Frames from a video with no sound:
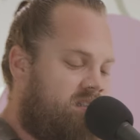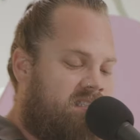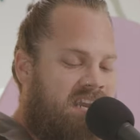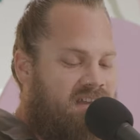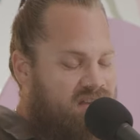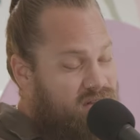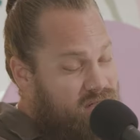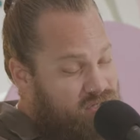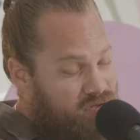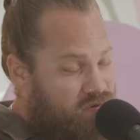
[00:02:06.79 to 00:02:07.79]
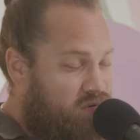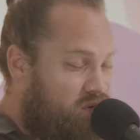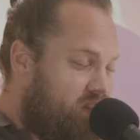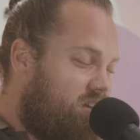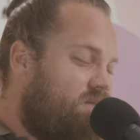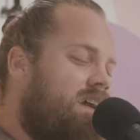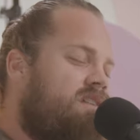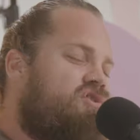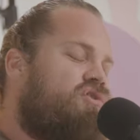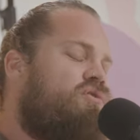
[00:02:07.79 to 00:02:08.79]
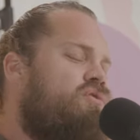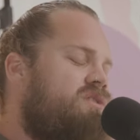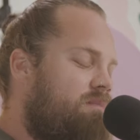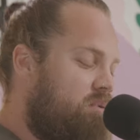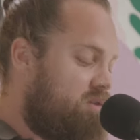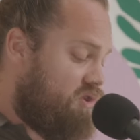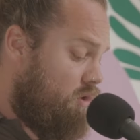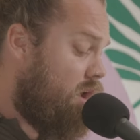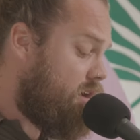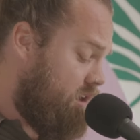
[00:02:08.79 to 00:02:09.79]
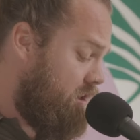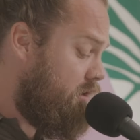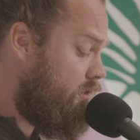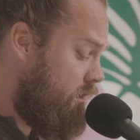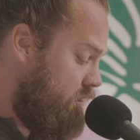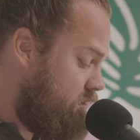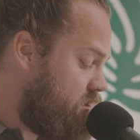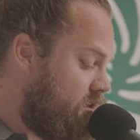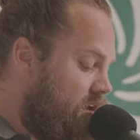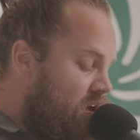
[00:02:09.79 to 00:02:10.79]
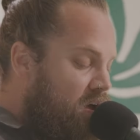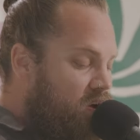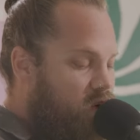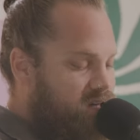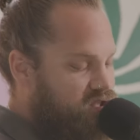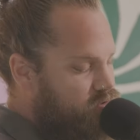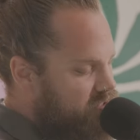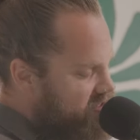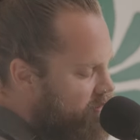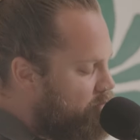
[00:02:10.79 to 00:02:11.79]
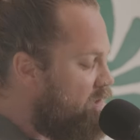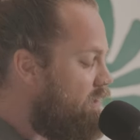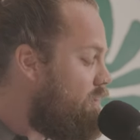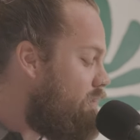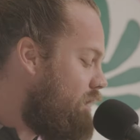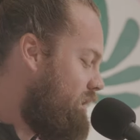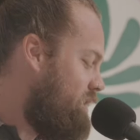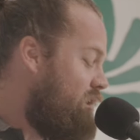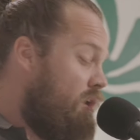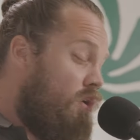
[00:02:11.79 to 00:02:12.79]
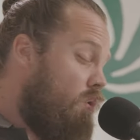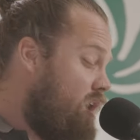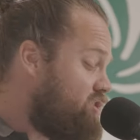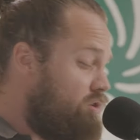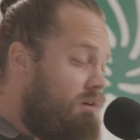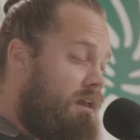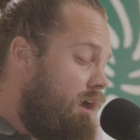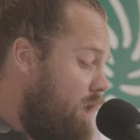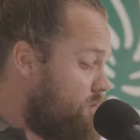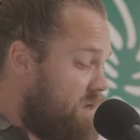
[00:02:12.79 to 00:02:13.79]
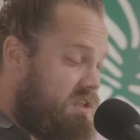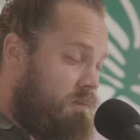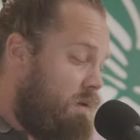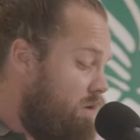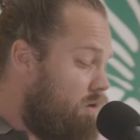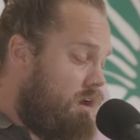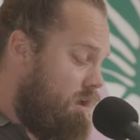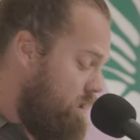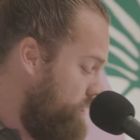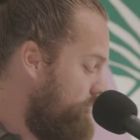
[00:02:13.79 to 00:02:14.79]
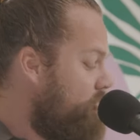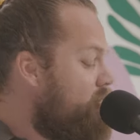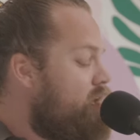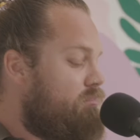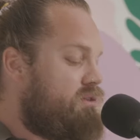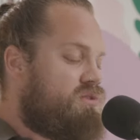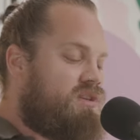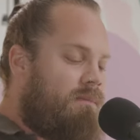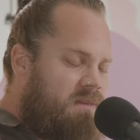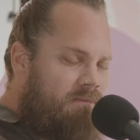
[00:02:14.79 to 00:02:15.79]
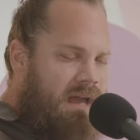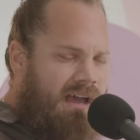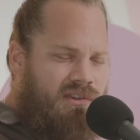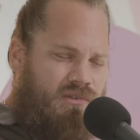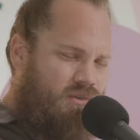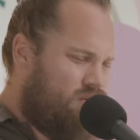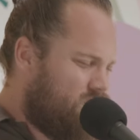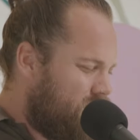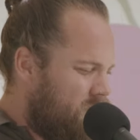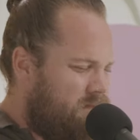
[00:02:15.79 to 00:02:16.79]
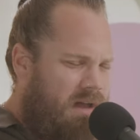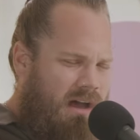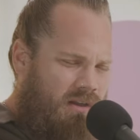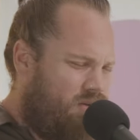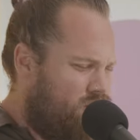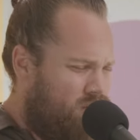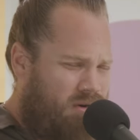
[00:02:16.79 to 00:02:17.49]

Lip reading: To tell you the truth, if I could choose, I'd put you on clearance, watch you disappear, wash you right out of my spirit. But there's something about you, something about you.